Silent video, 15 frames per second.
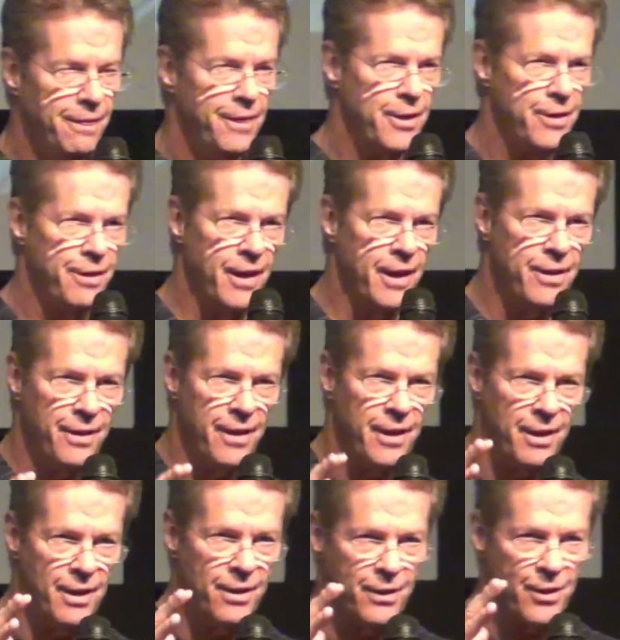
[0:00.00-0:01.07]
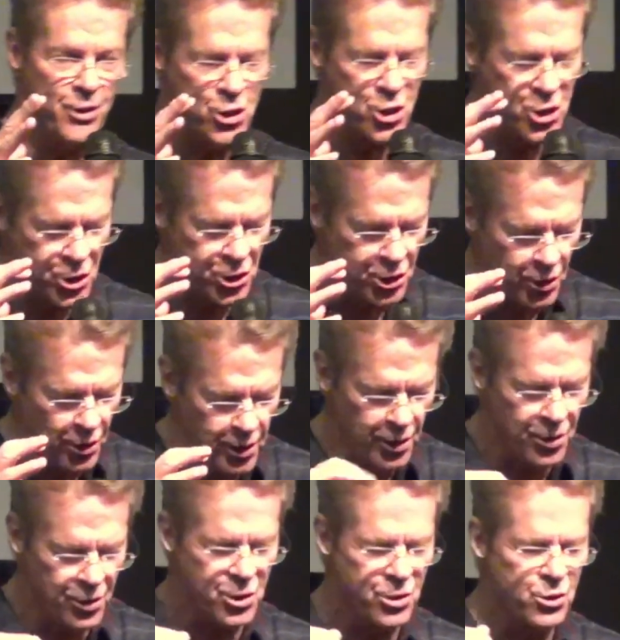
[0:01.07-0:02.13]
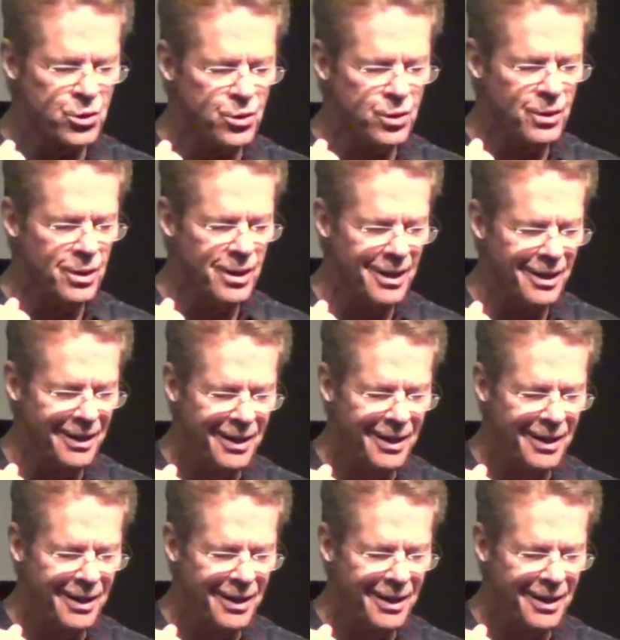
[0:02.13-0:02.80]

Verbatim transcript: the, the, the, the, the, the